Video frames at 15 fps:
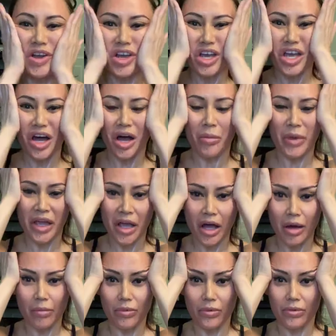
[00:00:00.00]
Coming
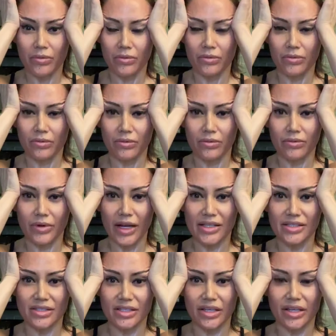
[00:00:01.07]
up.
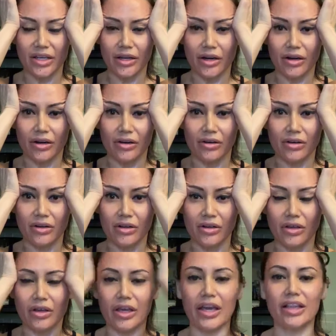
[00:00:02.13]
Resting here.
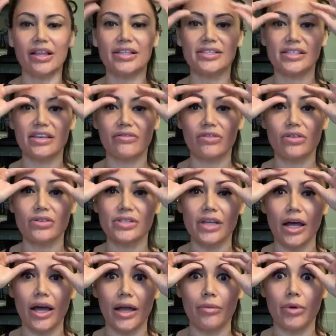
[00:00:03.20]
Okay, let's give those
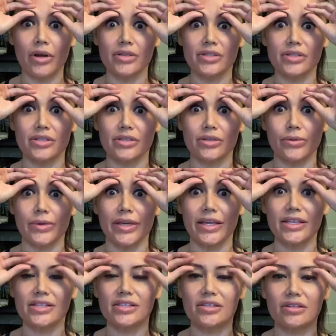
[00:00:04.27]
eyebrows a
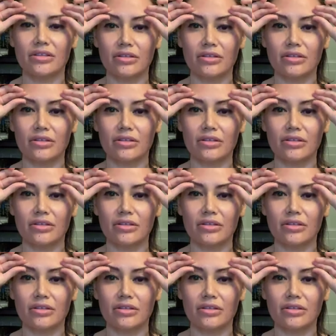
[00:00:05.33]
squeeze.